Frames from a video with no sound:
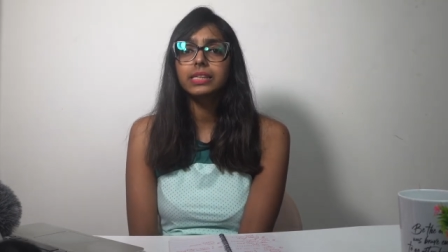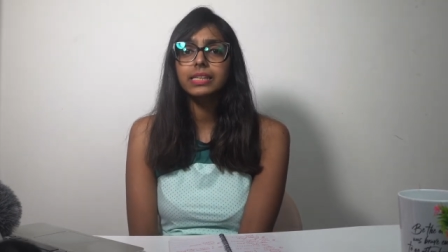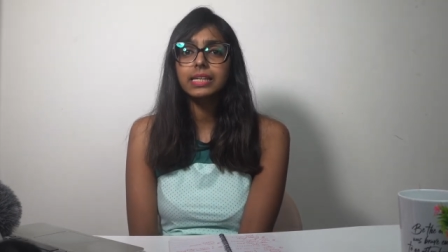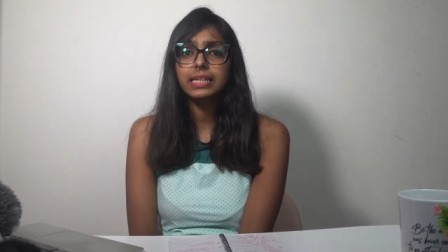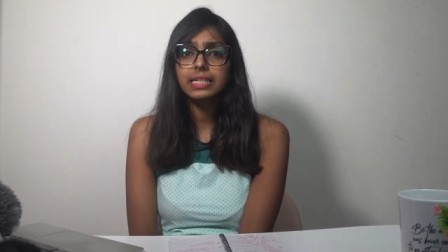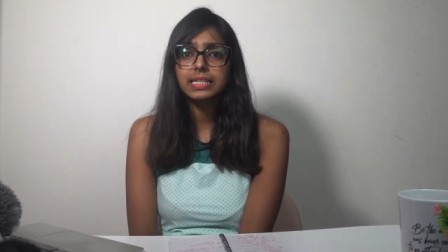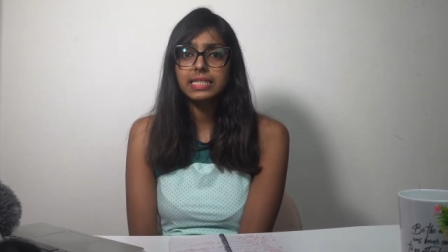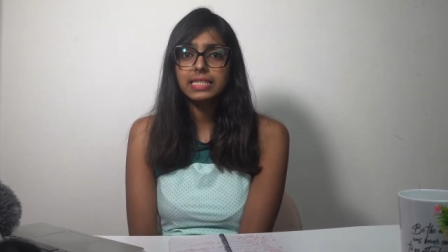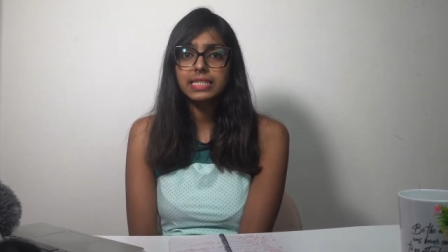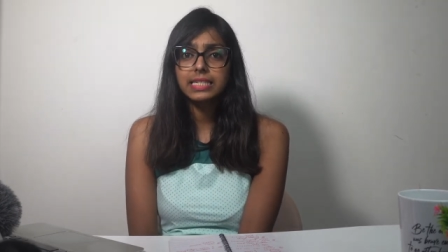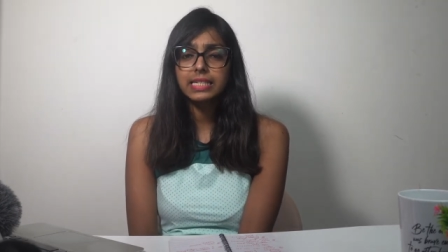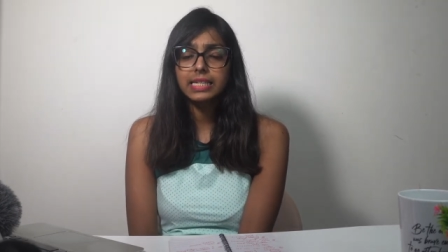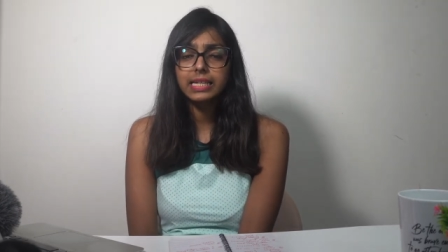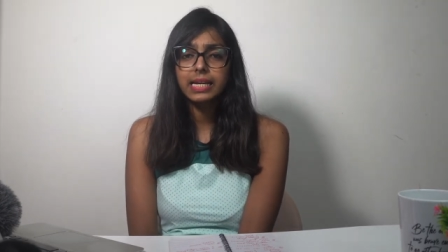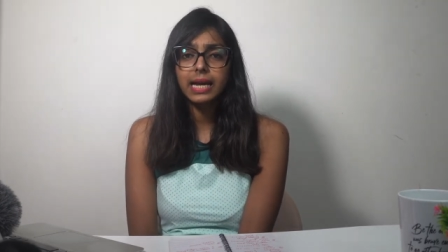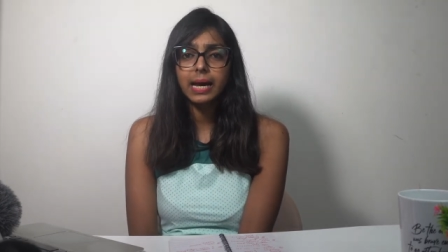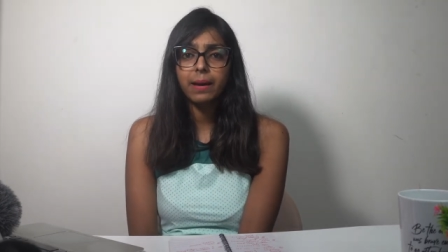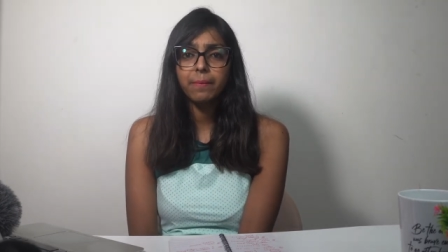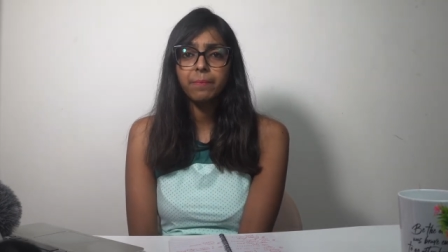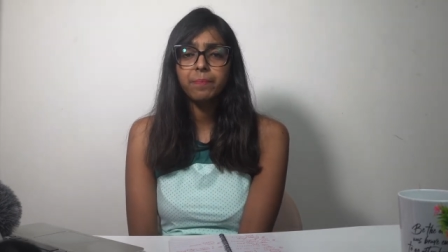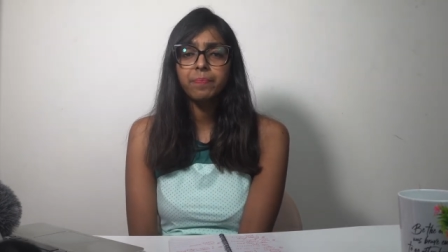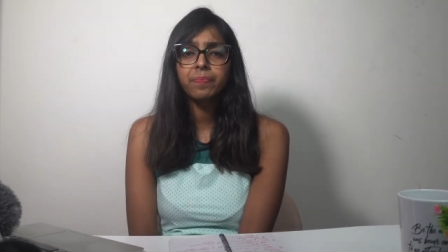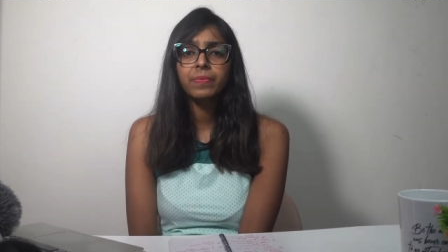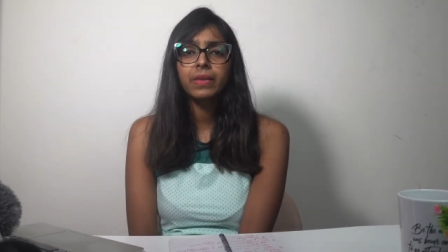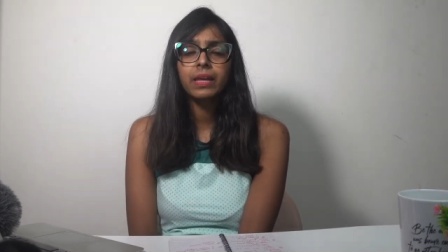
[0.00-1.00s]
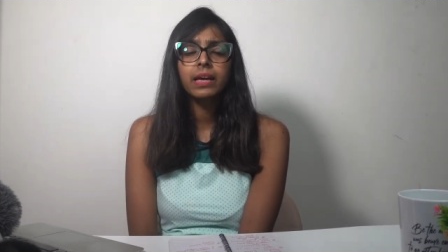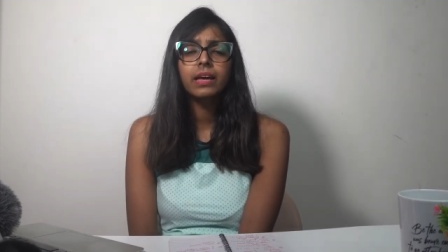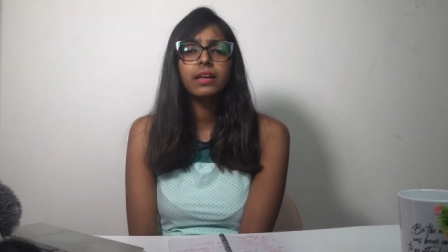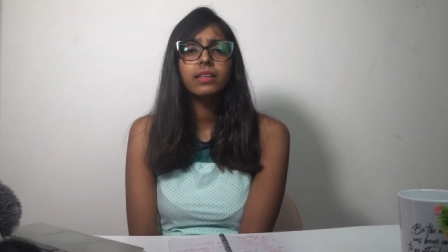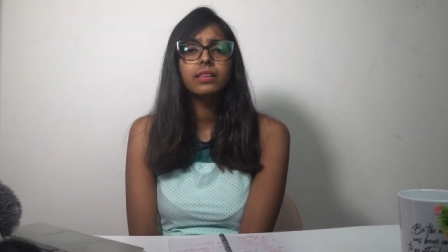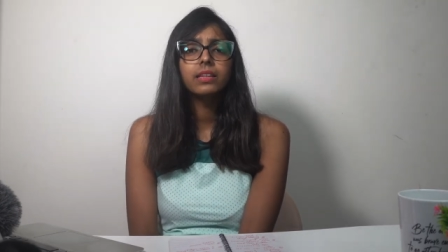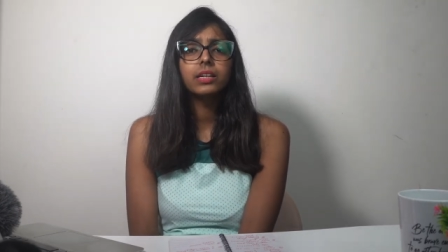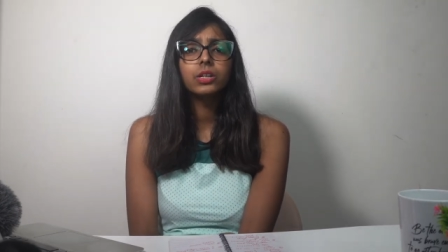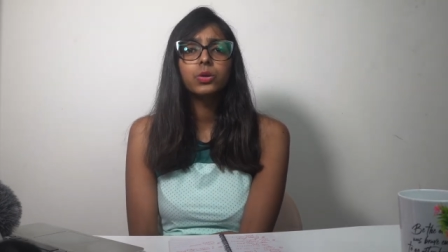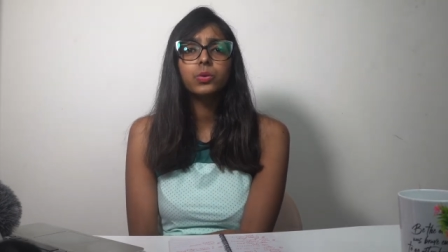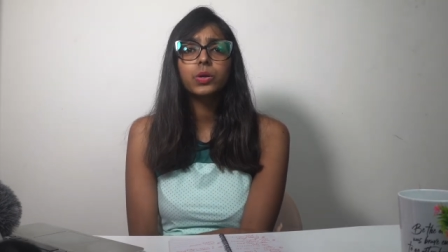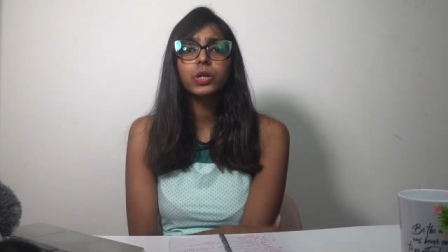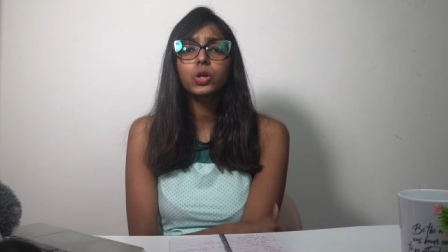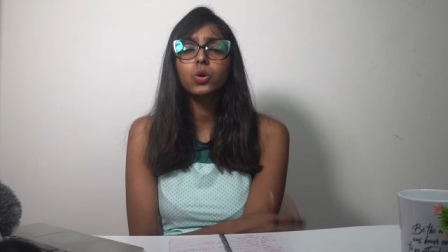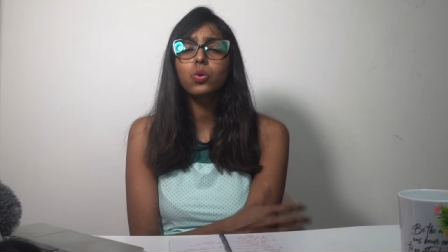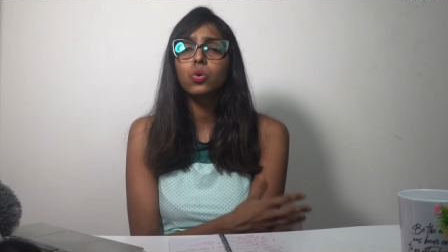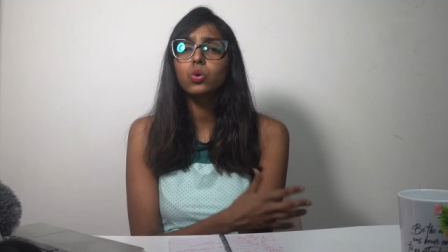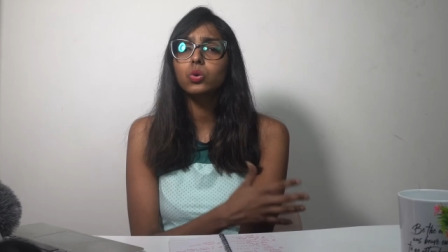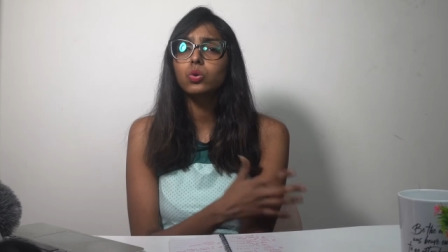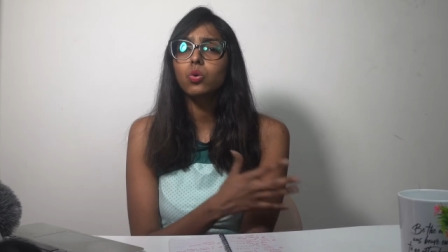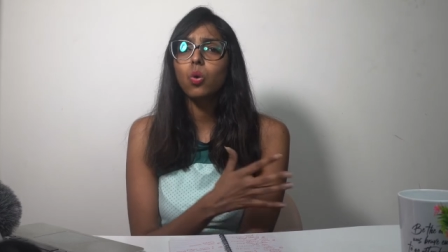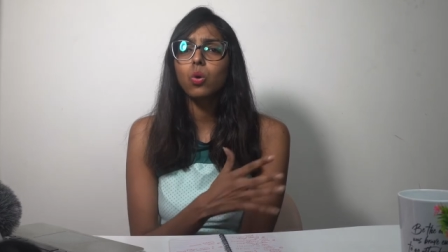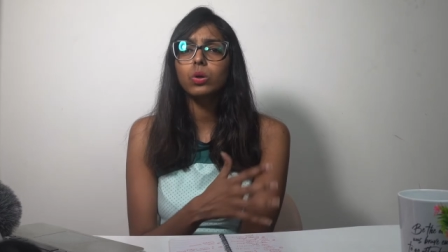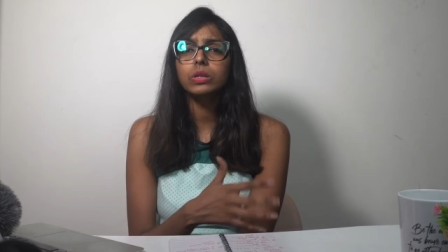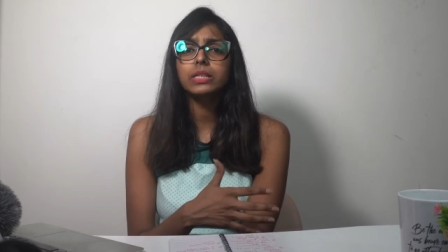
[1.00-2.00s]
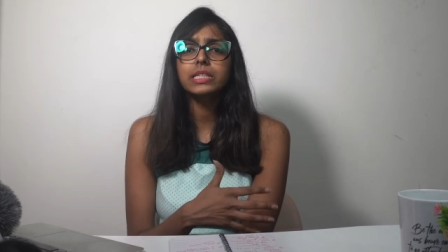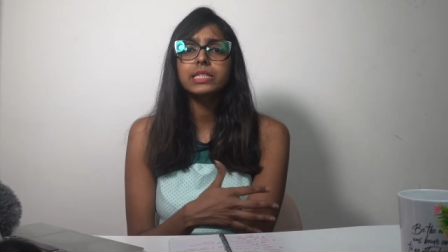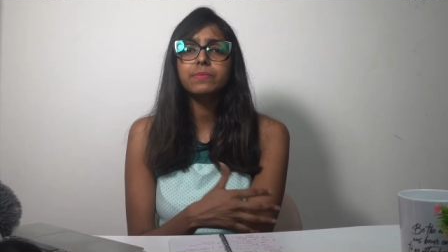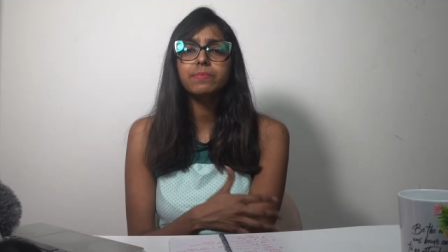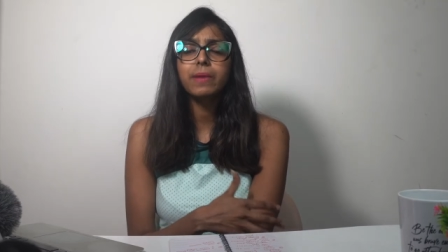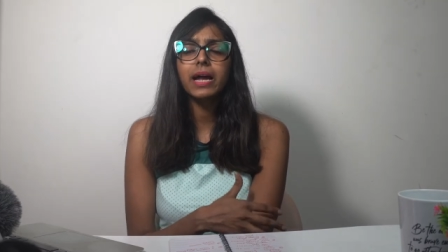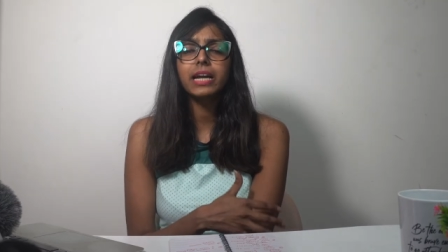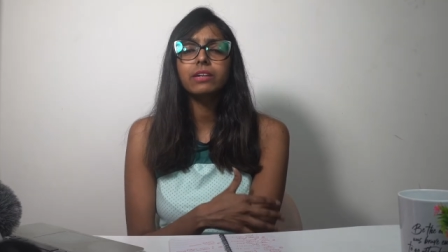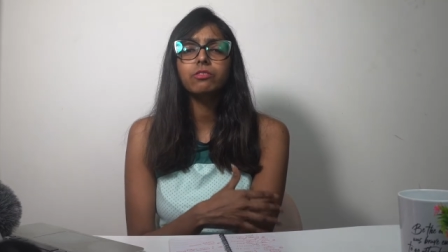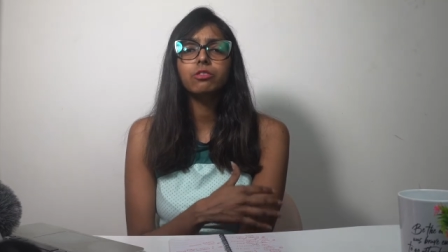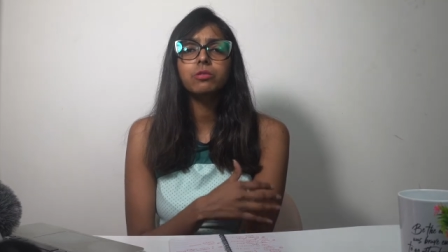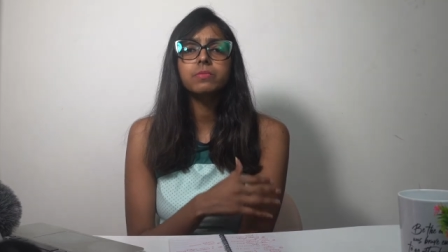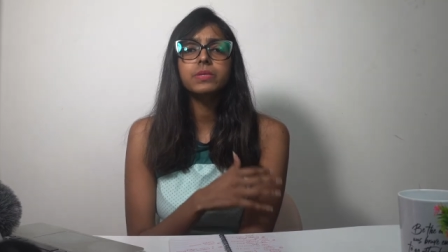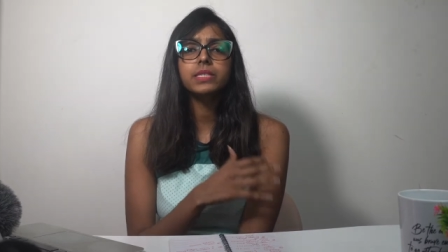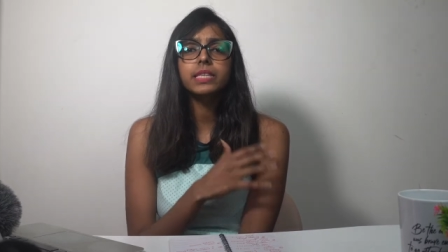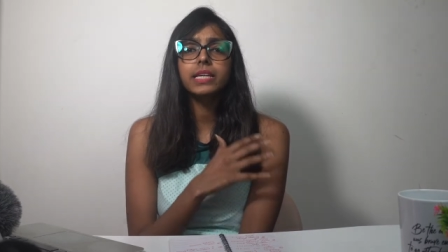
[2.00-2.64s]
Instagram, then you can go to all these platforms.